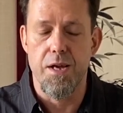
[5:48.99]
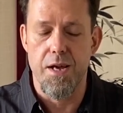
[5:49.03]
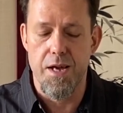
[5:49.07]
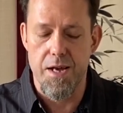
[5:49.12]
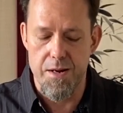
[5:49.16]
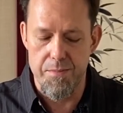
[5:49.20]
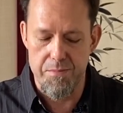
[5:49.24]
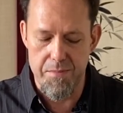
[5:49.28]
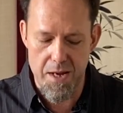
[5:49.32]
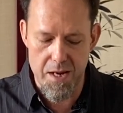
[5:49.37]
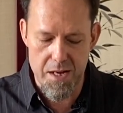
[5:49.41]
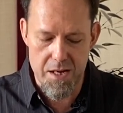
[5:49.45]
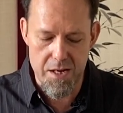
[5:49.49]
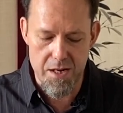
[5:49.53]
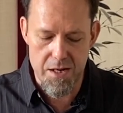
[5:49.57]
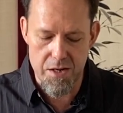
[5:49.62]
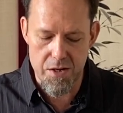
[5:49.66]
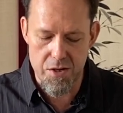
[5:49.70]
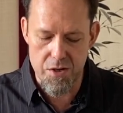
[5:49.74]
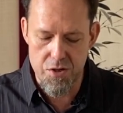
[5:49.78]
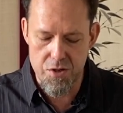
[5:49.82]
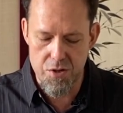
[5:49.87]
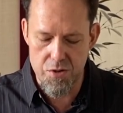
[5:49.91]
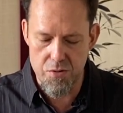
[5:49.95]
and make it
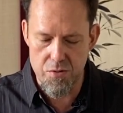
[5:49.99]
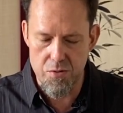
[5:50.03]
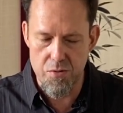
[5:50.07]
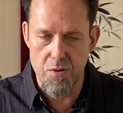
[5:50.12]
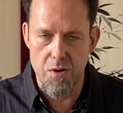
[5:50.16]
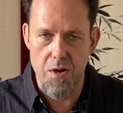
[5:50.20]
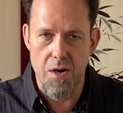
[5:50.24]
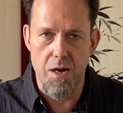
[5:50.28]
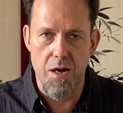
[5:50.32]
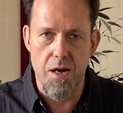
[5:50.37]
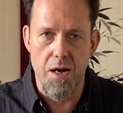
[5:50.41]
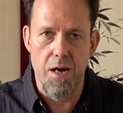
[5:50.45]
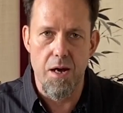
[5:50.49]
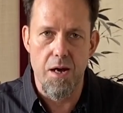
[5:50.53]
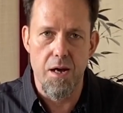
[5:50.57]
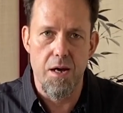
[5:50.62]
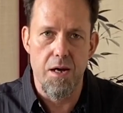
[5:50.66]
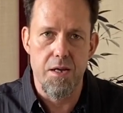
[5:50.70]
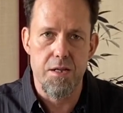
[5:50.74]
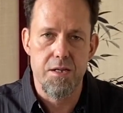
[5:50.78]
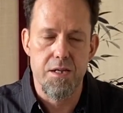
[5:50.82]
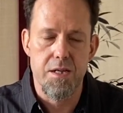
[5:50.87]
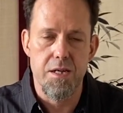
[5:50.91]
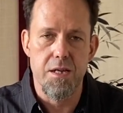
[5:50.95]
into
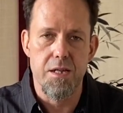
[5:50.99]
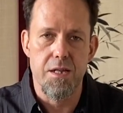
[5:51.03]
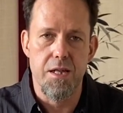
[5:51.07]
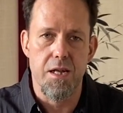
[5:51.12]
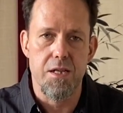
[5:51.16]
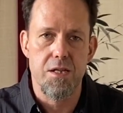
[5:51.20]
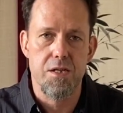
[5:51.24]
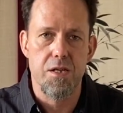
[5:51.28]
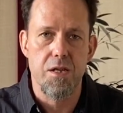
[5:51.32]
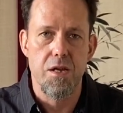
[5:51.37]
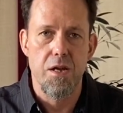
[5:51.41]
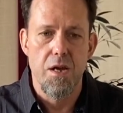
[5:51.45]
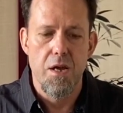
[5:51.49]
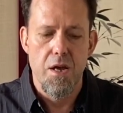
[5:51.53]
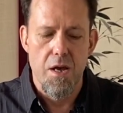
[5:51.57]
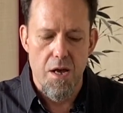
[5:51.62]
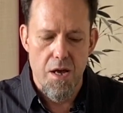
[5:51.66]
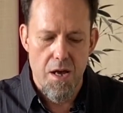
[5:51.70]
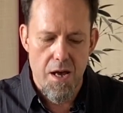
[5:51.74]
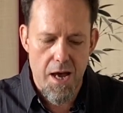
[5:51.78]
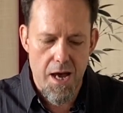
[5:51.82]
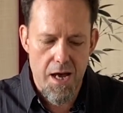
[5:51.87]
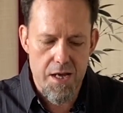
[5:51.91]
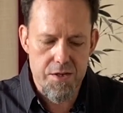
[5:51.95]
a tea that's
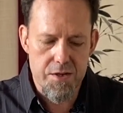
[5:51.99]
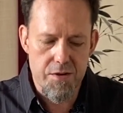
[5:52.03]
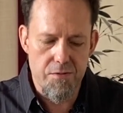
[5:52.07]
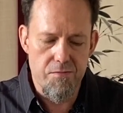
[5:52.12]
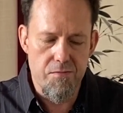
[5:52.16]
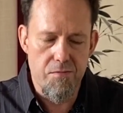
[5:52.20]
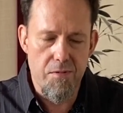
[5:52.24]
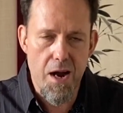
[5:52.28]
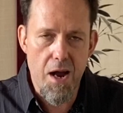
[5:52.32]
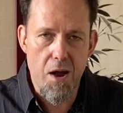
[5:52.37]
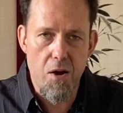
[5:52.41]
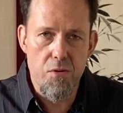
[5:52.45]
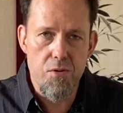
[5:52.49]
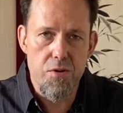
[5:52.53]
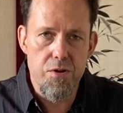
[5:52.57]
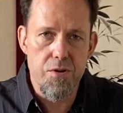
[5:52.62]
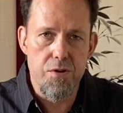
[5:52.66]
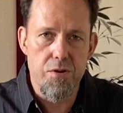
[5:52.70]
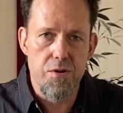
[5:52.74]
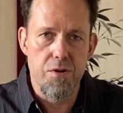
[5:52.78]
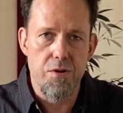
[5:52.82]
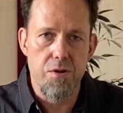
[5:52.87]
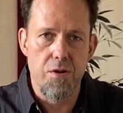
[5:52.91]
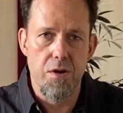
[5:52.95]
has a
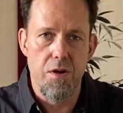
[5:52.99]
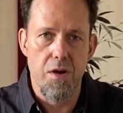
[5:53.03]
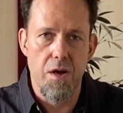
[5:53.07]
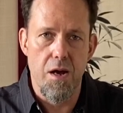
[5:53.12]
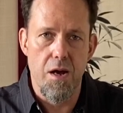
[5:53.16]
rounder